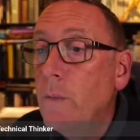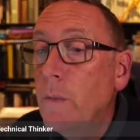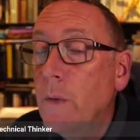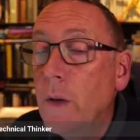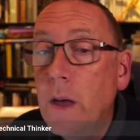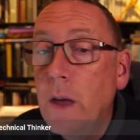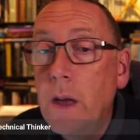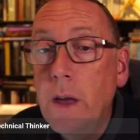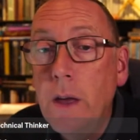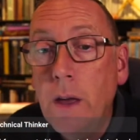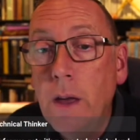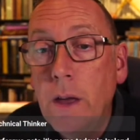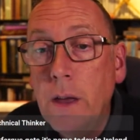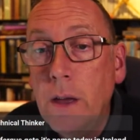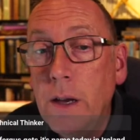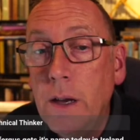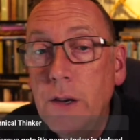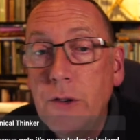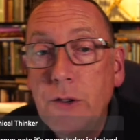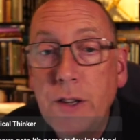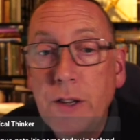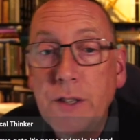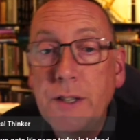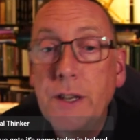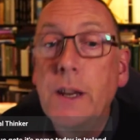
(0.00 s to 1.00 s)
Yeah,
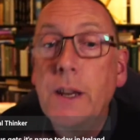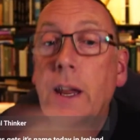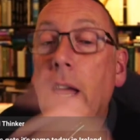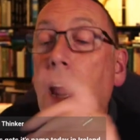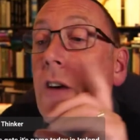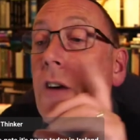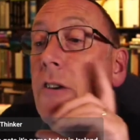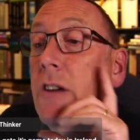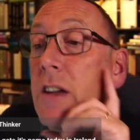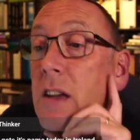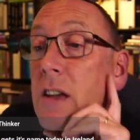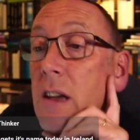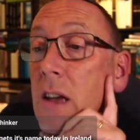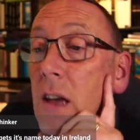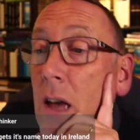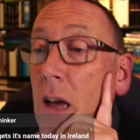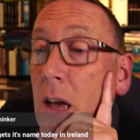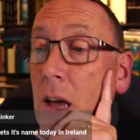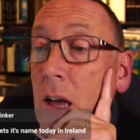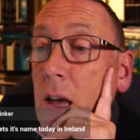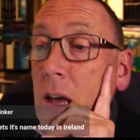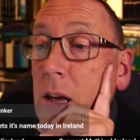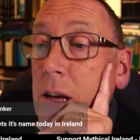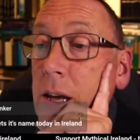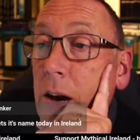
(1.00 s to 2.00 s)
interesting. Carrick,
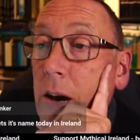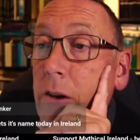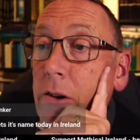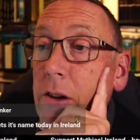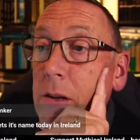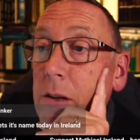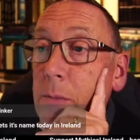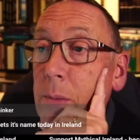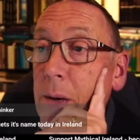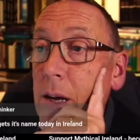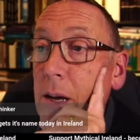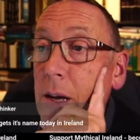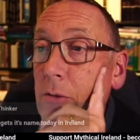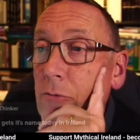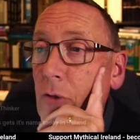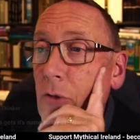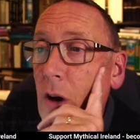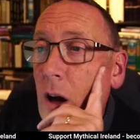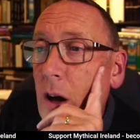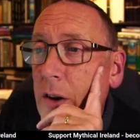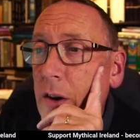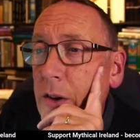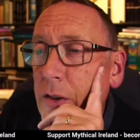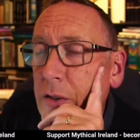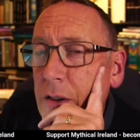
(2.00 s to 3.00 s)
Carrick being a
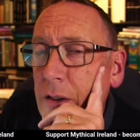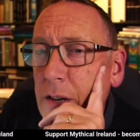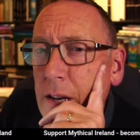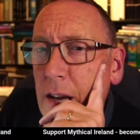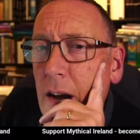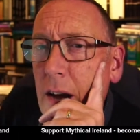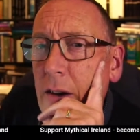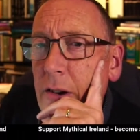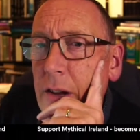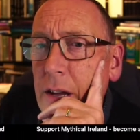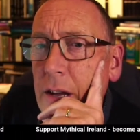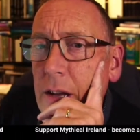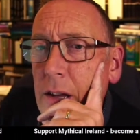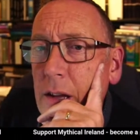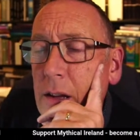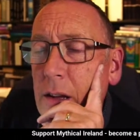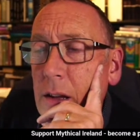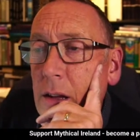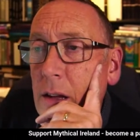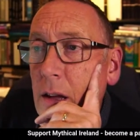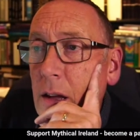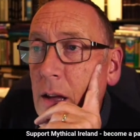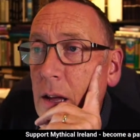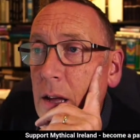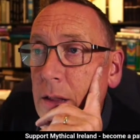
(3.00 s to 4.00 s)
rock, isn't it? Carrick,
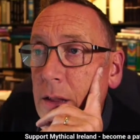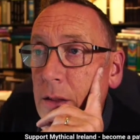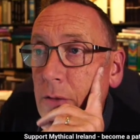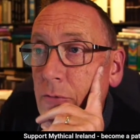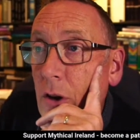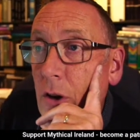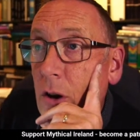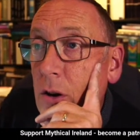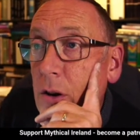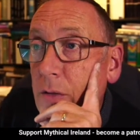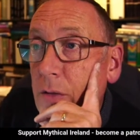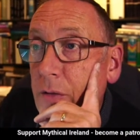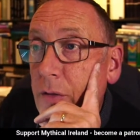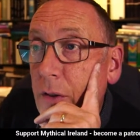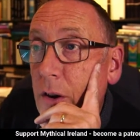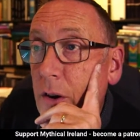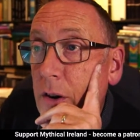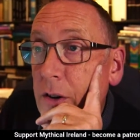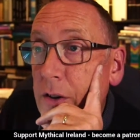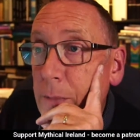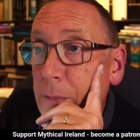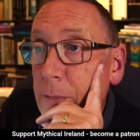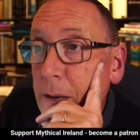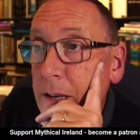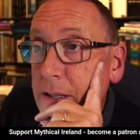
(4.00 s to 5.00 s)
the rock of
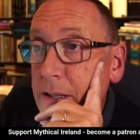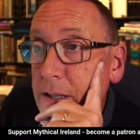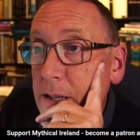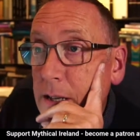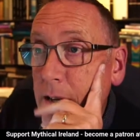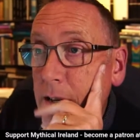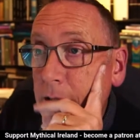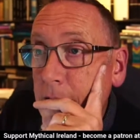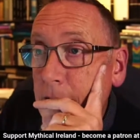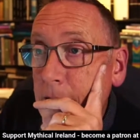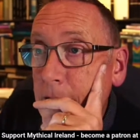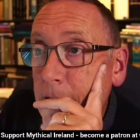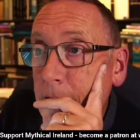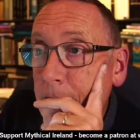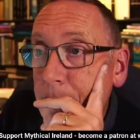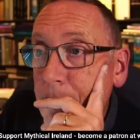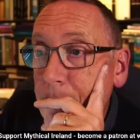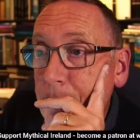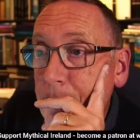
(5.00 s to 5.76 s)
Fergus, basically. Yeah.